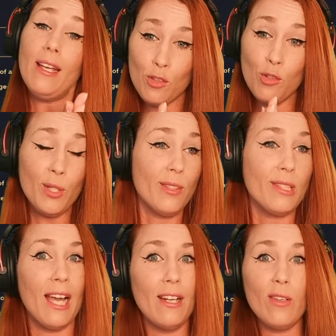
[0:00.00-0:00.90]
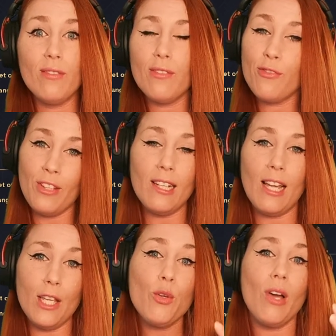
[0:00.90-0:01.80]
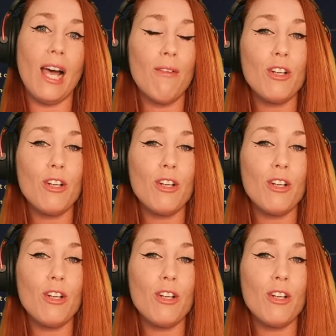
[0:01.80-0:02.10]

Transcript: so you kind of feel like you have